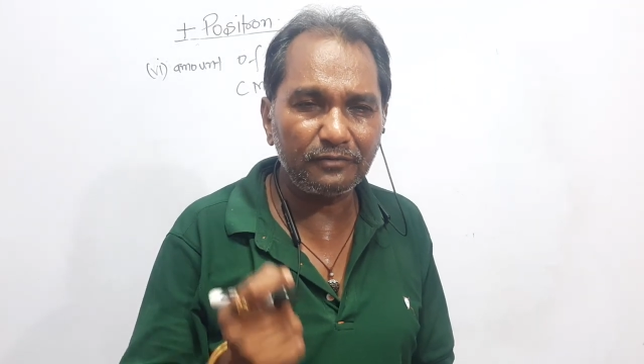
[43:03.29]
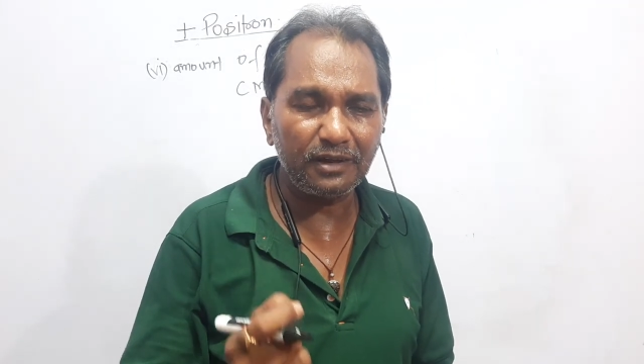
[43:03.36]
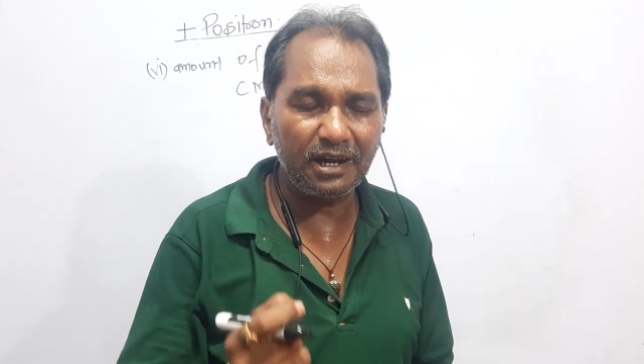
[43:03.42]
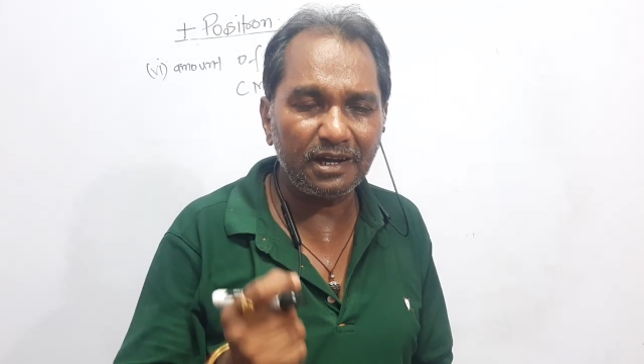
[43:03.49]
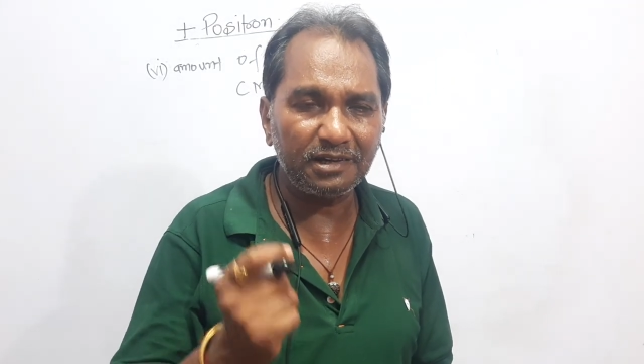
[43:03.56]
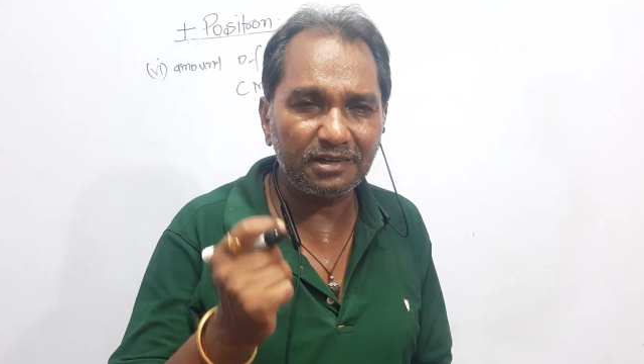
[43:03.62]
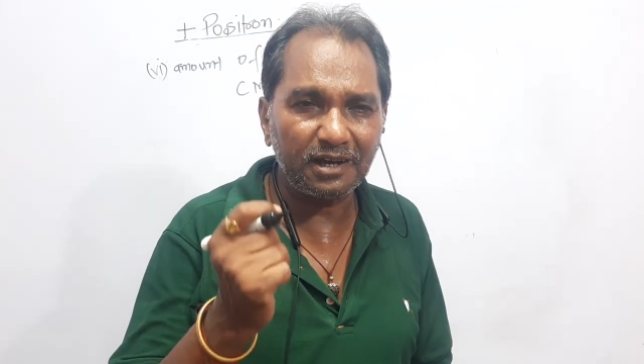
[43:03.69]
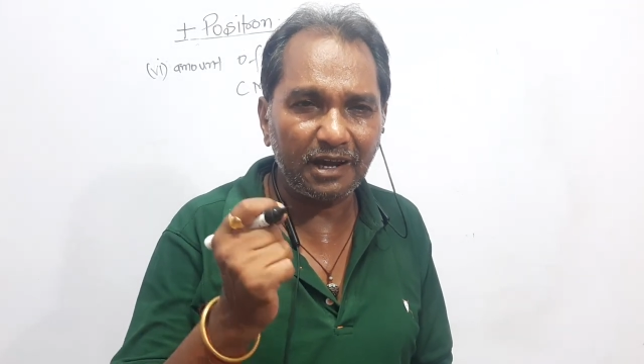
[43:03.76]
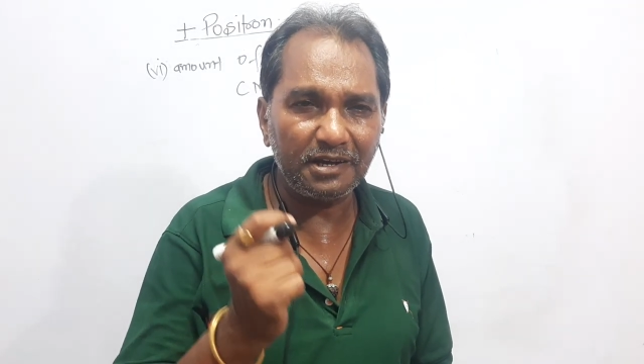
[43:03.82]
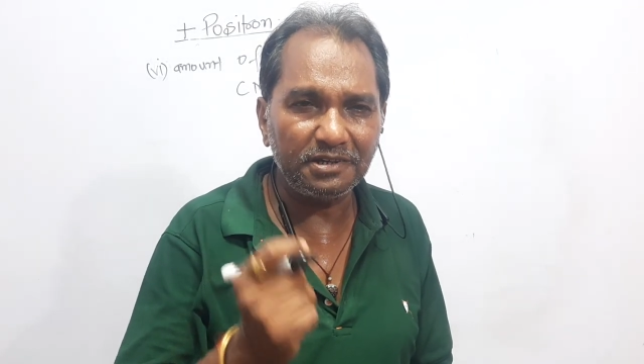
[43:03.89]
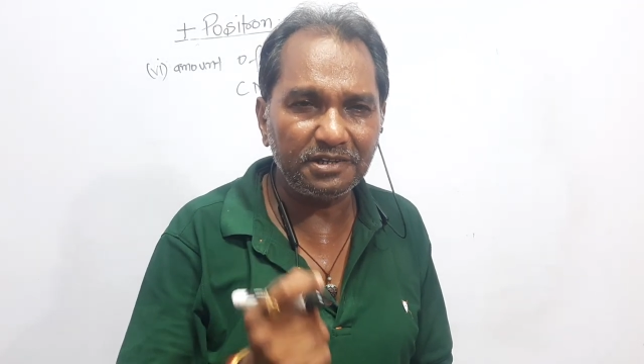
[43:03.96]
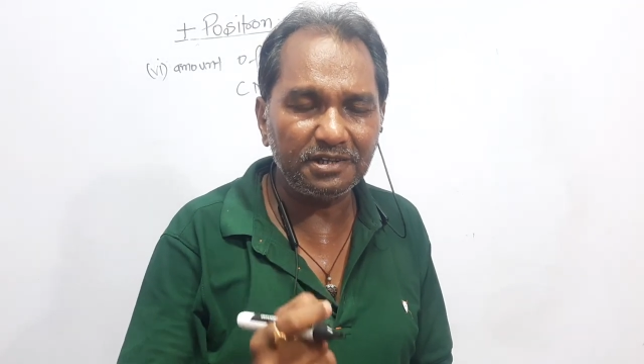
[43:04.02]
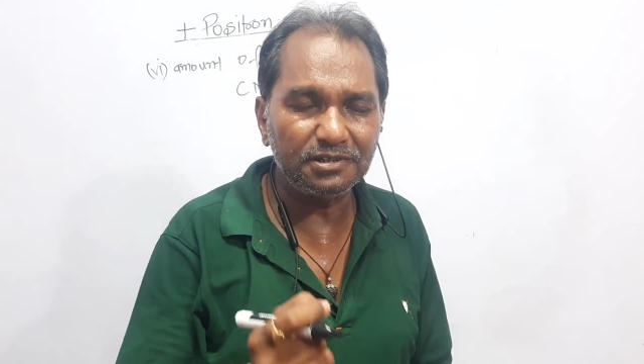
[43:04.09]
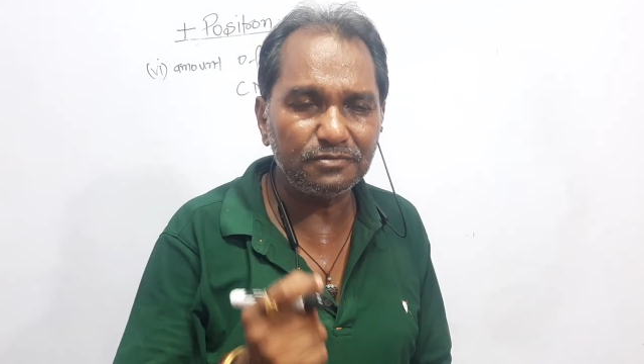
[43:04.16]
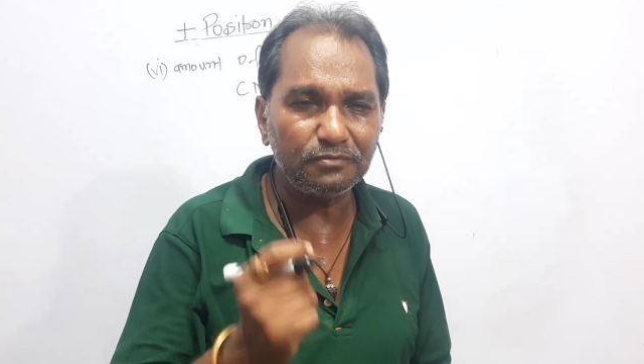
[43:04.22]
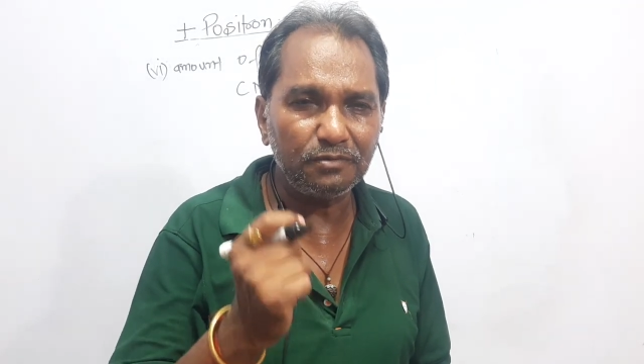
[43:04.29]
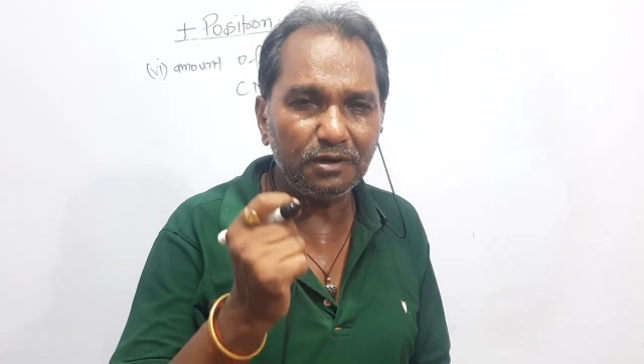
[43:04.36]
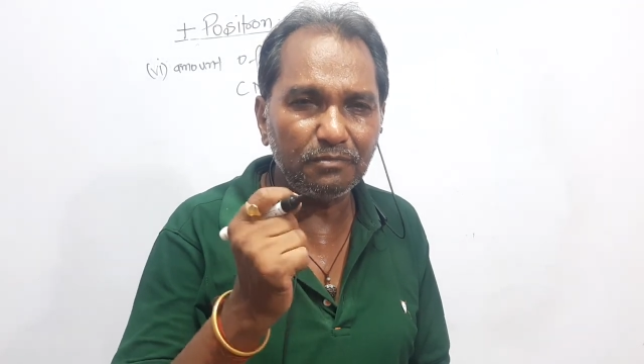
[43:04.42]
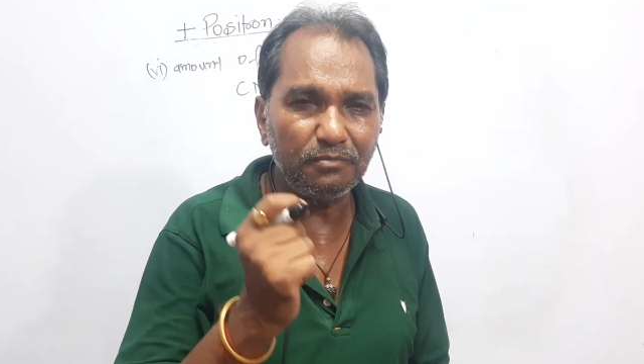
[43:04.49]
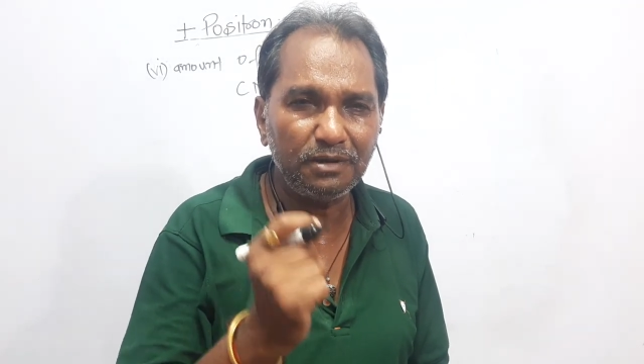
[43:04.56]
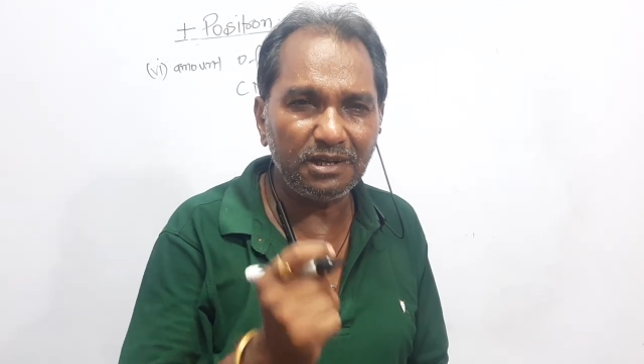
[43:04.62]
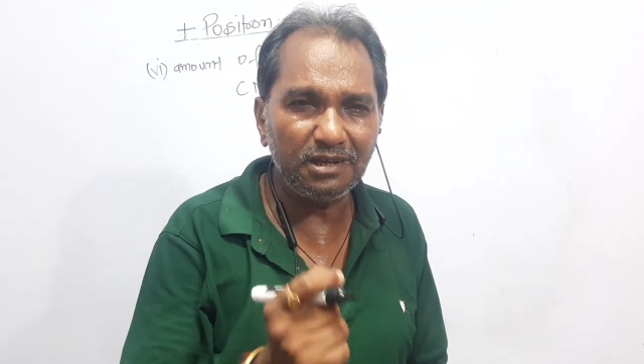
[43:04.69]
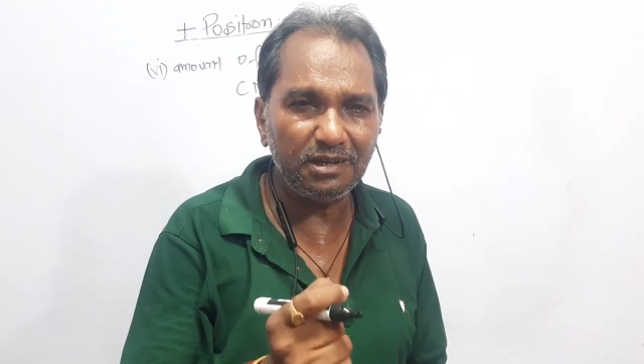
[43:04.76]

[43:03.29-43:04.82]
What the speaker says: entities will be